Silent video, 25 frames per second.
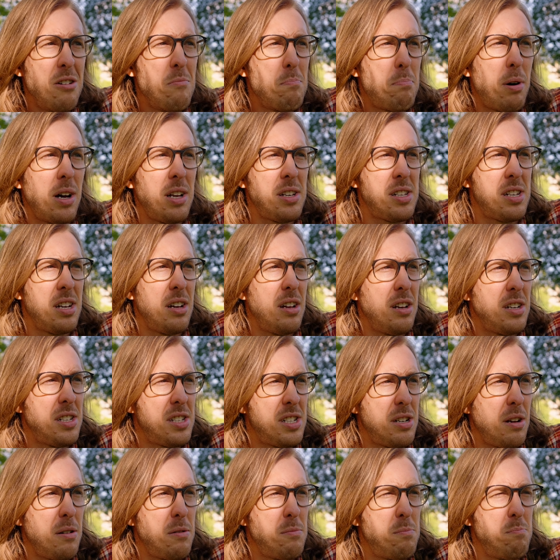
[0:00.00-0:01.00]
But to,
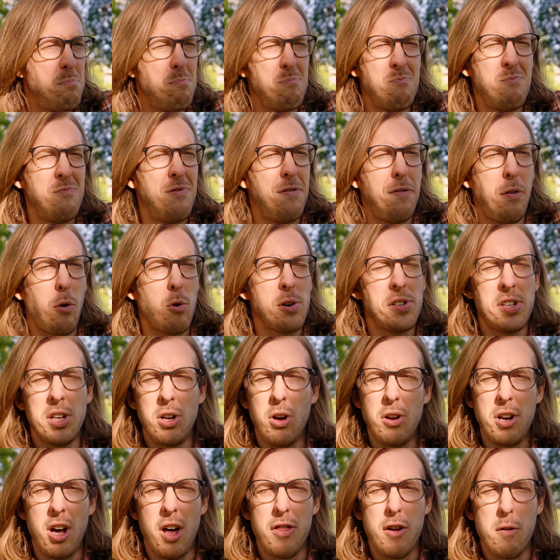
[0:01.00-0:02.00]
to force
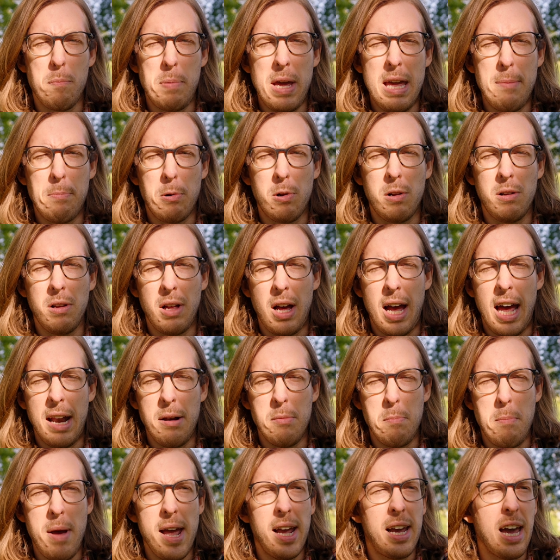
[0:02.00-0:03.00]
it on other people
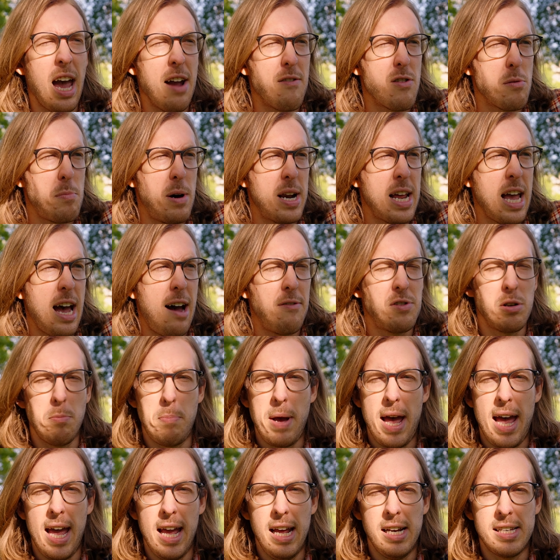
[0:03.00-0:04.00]
and make everybody have to
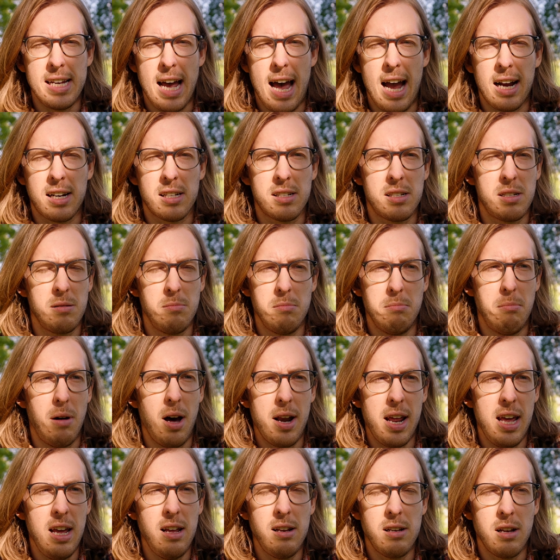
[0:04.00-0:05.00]
pay tax
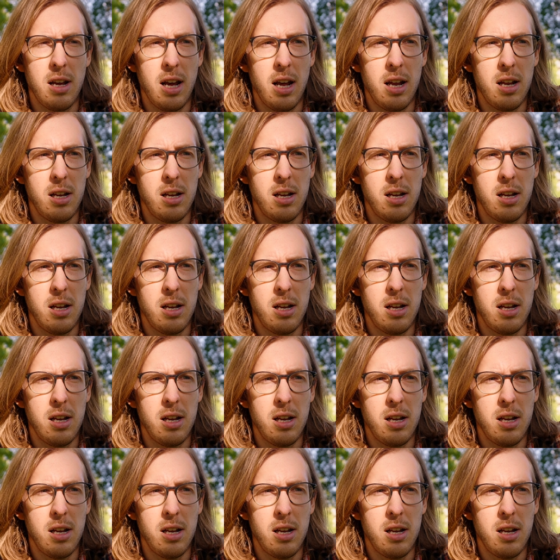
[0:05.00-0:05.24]
money